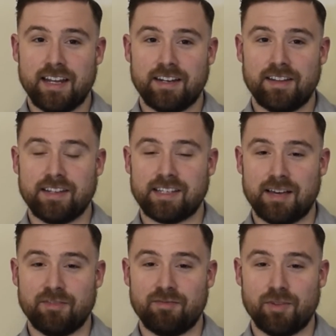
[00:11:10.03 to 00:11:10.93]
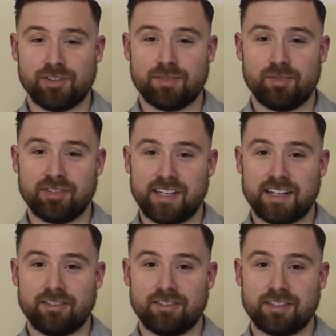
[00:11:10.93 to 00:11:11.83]
to the sum of multiple
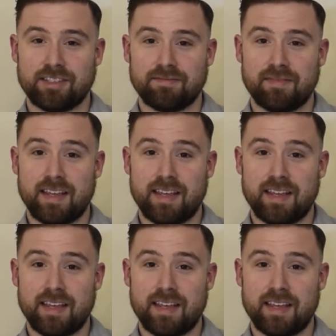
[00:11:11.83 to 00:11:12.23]
signals.